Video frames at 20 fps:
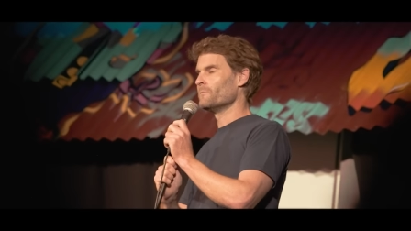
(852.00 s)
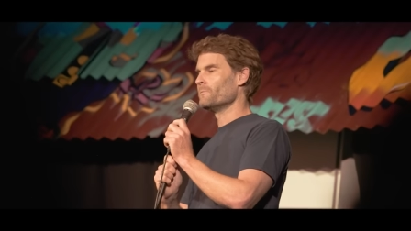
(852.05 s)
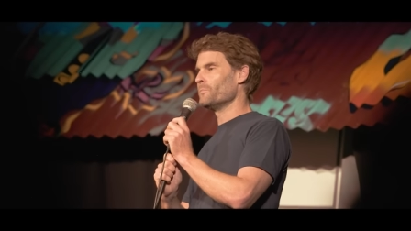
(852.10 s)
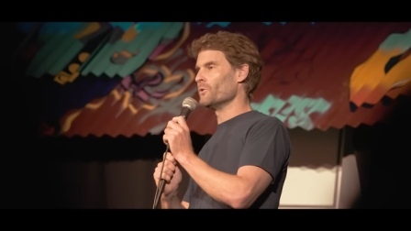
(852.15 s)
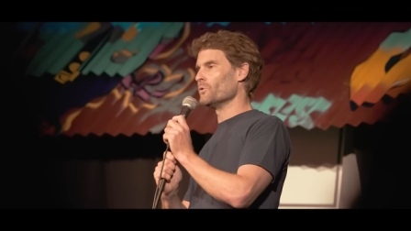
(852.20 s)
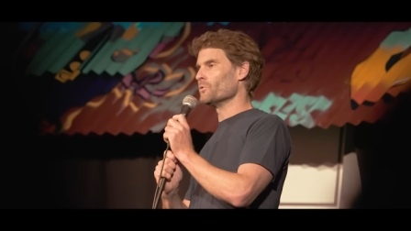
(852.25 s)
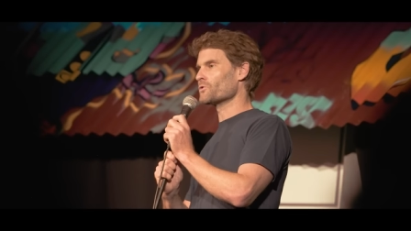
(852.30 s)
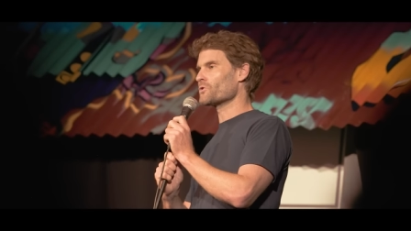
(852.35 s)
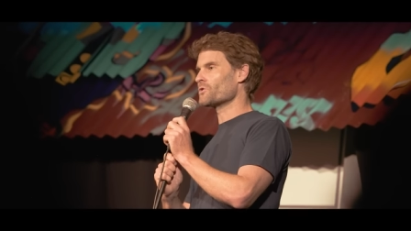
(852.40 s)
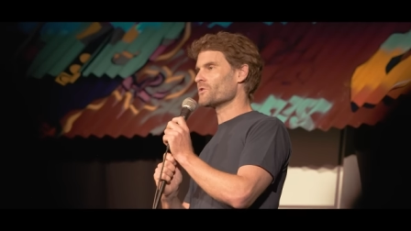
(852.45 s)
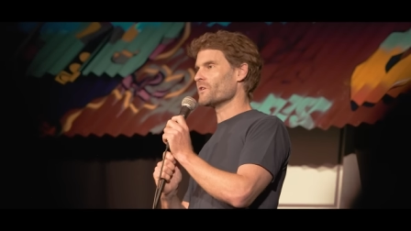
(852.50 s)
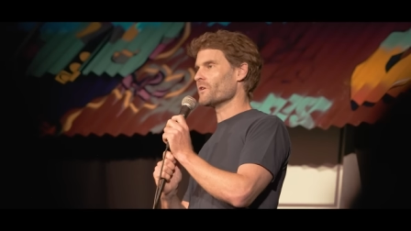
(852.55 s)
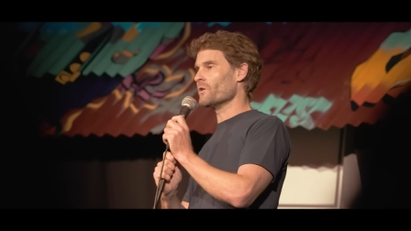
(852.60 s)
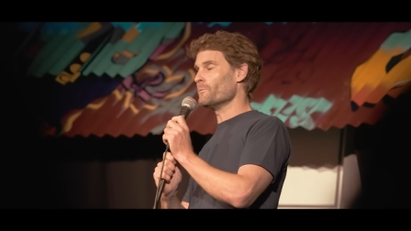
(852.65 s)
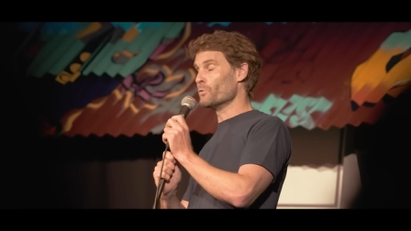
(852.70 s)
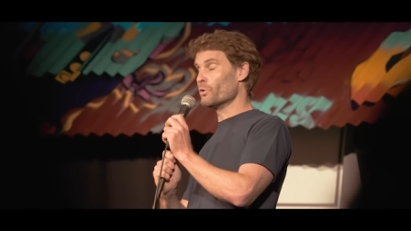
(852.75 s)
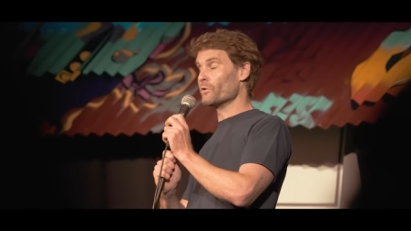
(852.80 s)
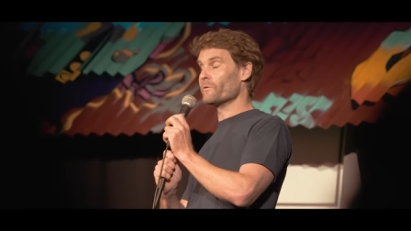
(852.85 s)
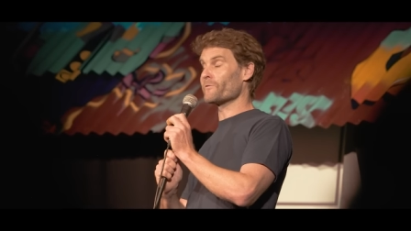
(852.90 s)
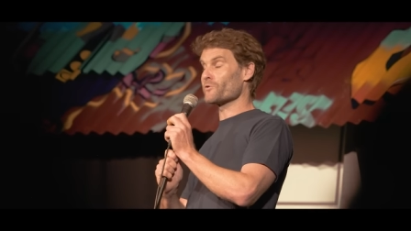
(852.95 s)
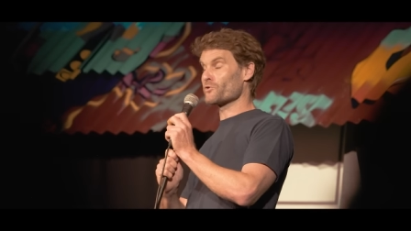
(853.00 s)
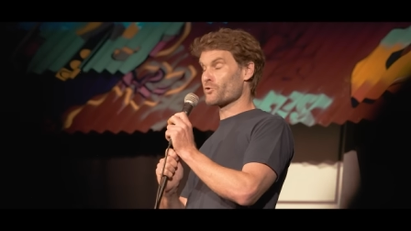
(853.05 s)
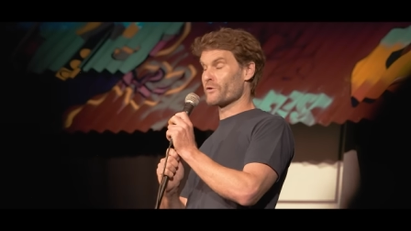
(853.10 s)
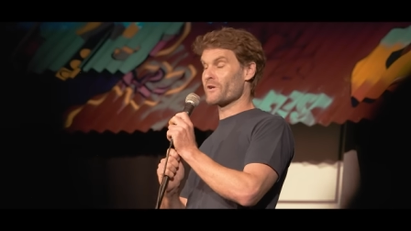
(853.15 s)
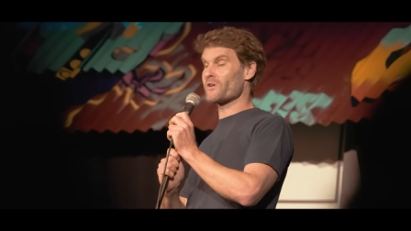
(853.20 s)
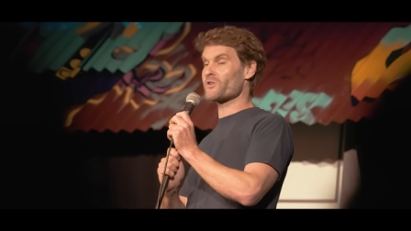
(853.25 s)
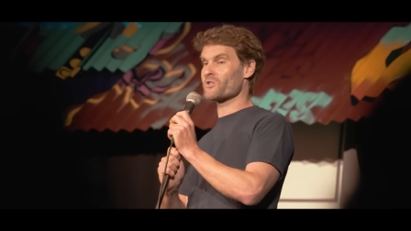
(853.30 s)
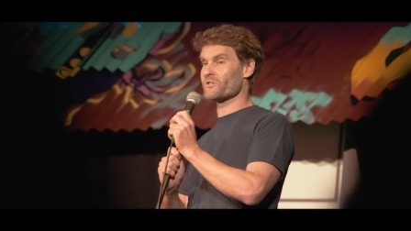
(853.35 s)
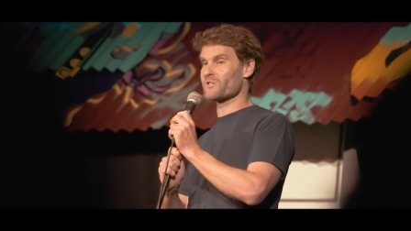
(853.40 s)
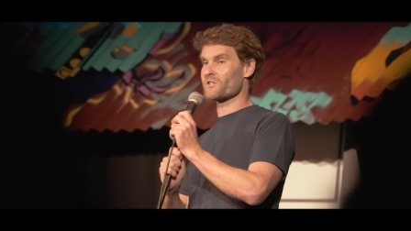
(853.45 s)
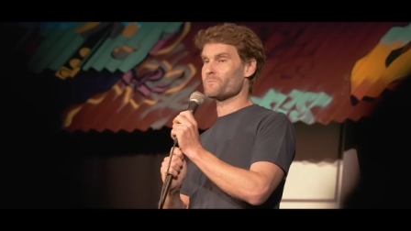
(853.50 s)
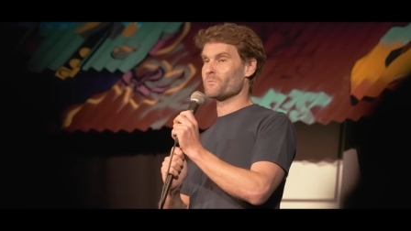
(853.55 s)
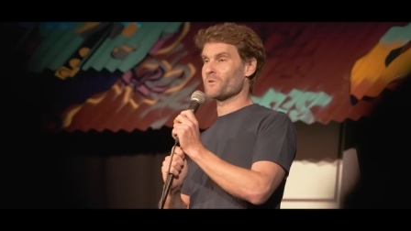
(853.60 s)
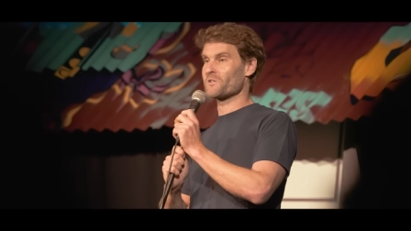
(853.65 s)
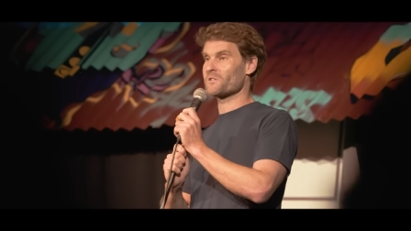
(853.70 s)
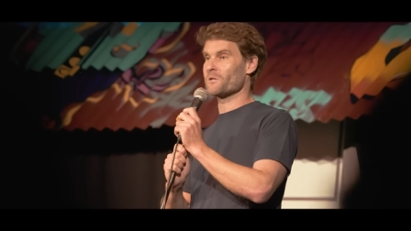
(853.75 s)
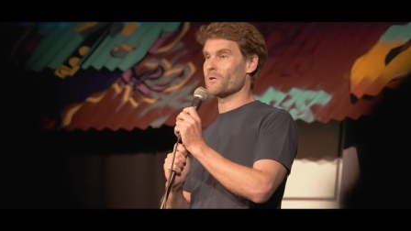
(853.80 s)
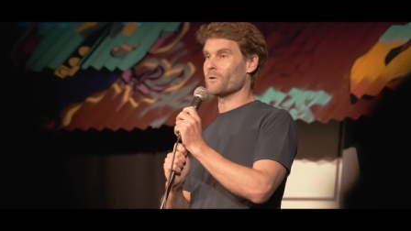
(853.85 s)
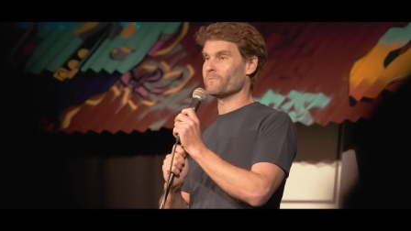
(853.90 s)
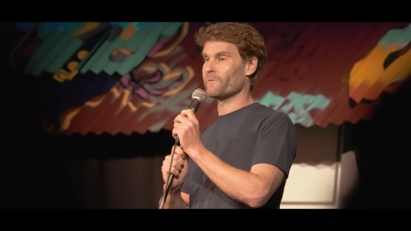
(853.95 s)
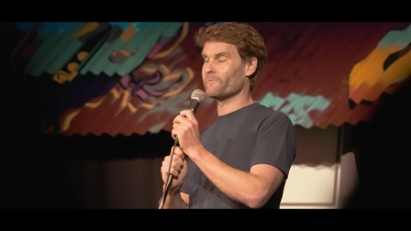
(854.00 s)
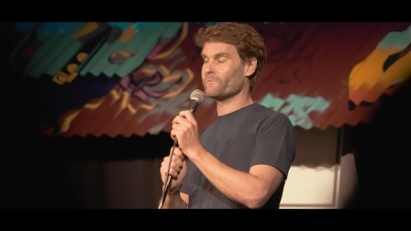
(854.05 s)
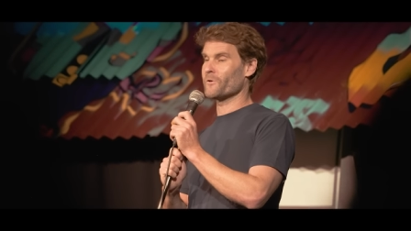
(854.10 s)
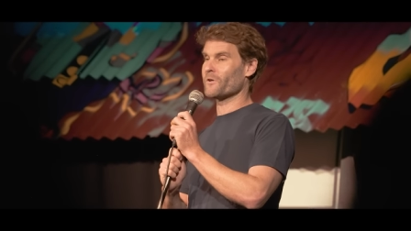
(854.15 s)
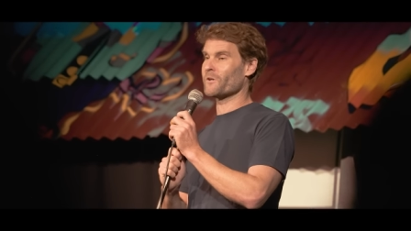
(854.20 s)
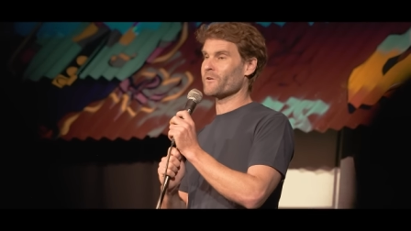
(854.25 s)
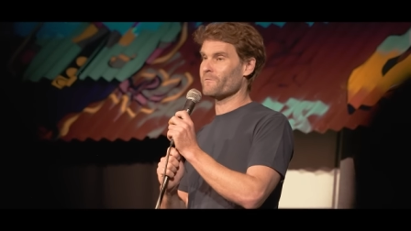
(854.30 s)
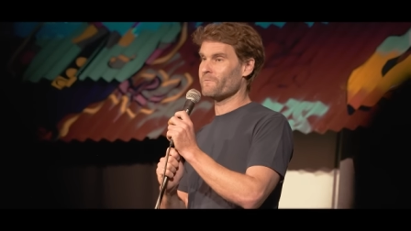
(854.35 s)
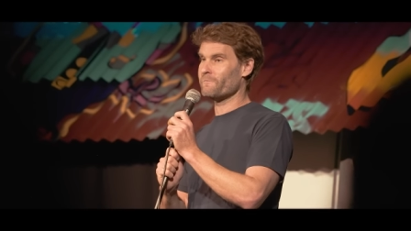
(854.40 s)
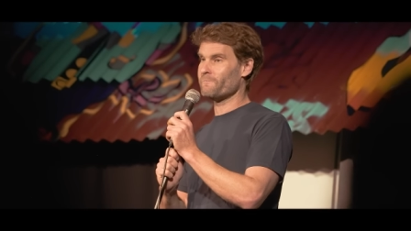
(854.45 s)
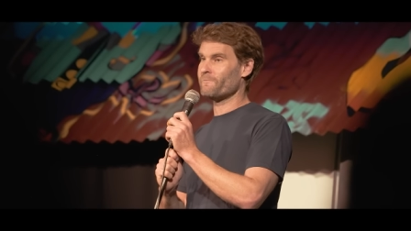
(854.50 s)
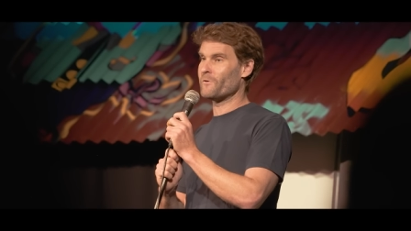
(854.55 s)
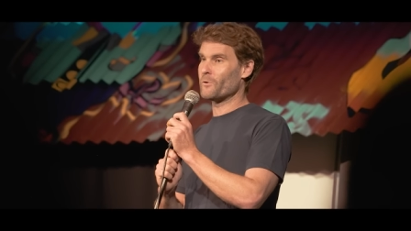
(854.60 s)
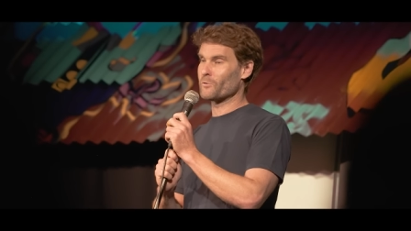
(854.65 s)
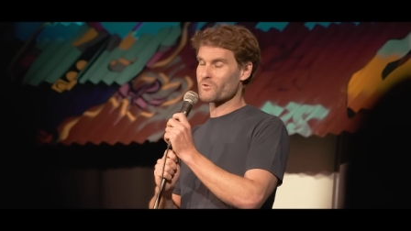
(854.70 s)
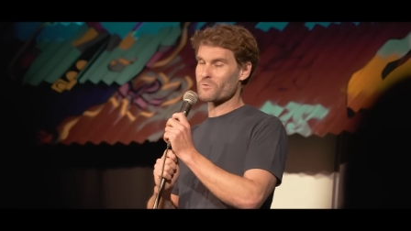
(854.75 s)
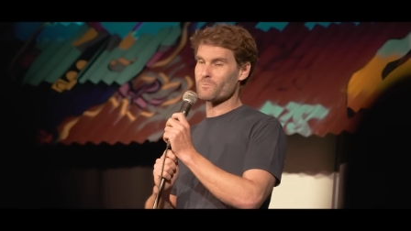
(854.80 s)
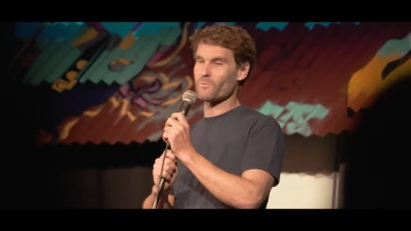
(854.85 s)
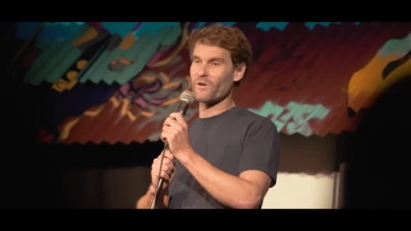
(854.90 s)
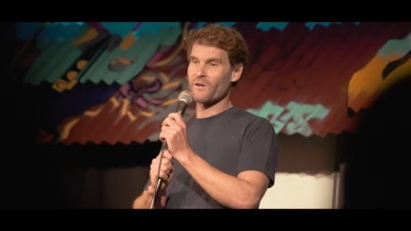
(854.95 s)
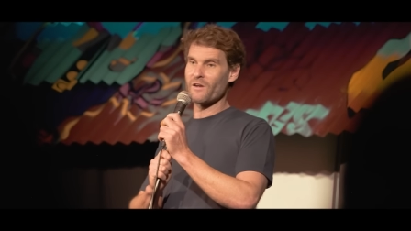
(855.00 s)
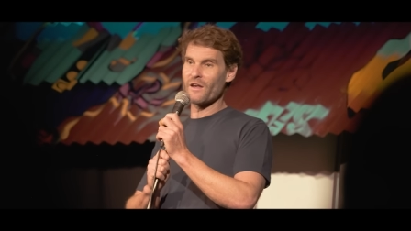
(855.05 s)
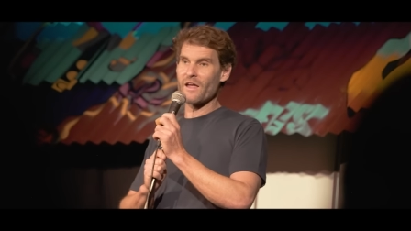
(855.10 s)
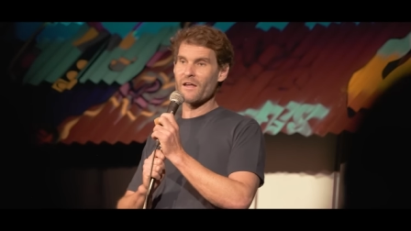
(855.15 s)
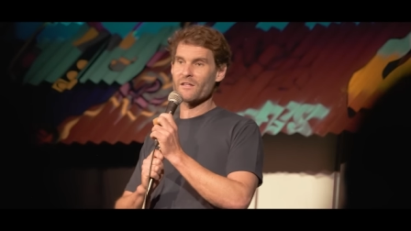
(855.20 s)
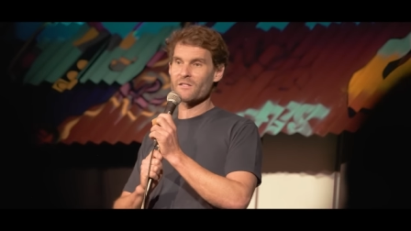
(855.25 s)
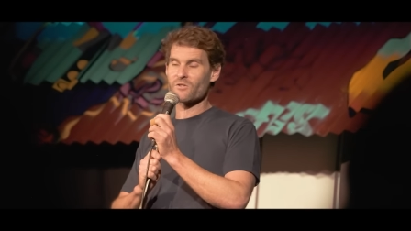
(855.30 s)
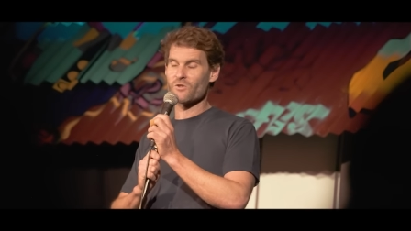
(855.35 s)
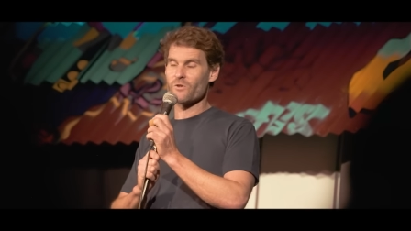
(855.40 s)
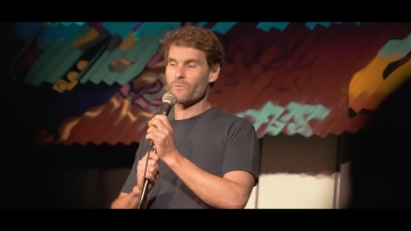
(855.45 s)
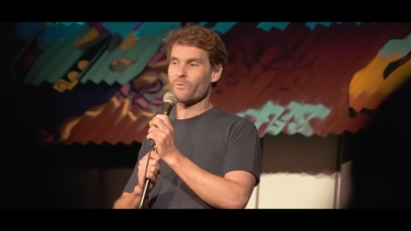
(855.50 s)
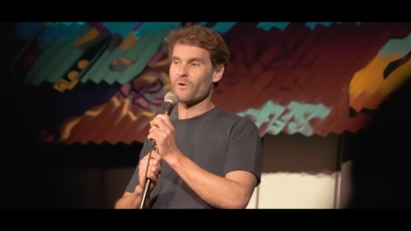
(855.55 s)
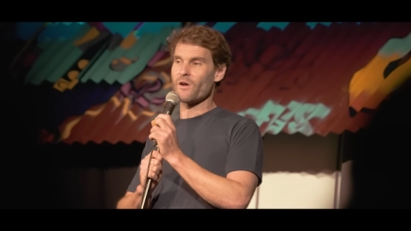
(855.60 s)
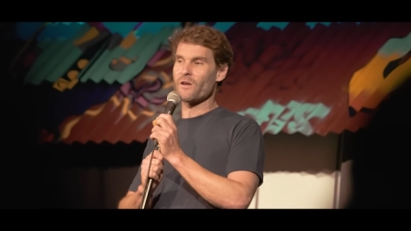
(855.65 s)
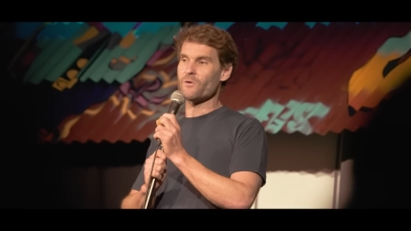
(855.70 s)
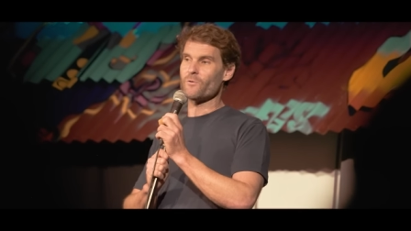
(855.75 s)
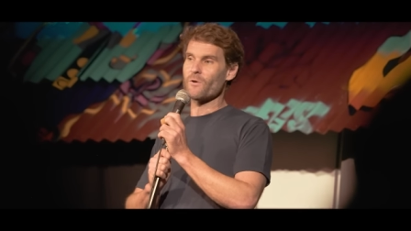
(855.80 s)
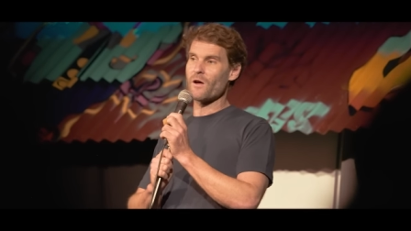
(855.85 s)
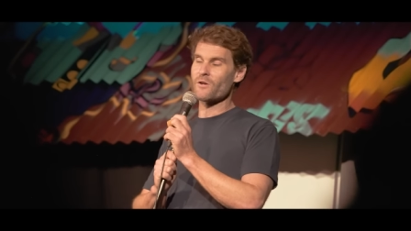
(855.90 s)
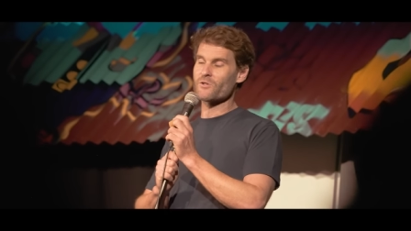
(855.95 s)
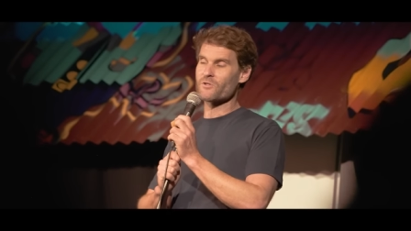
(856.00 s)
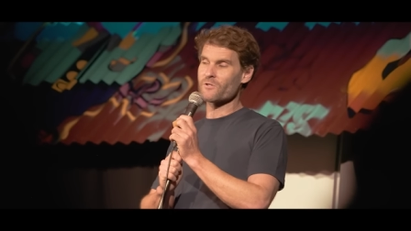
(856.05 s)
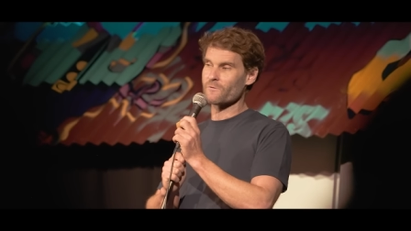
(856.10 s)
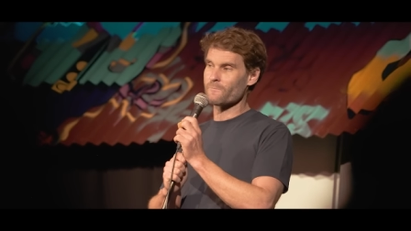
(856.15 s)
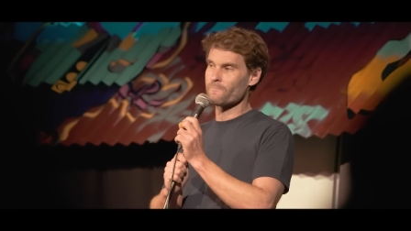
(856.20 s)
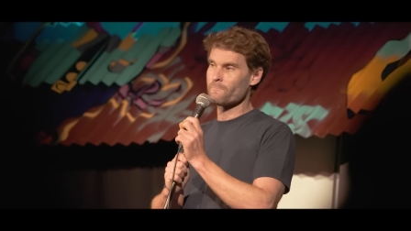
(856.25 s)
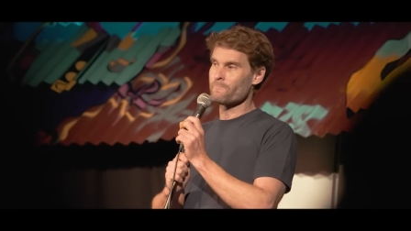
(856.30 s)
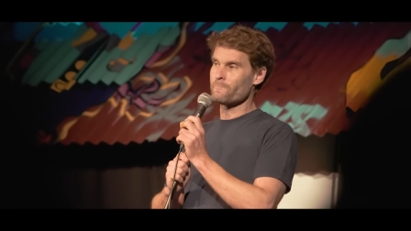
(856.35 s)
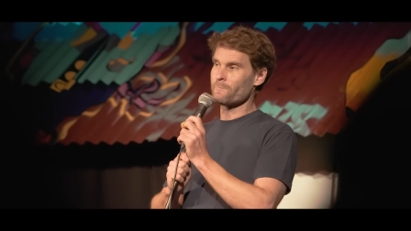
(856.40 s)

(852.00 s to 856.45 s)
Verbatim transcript: Bullshit. I'm more of a traditionalist myself. If you're going to filch my nan's superannuation,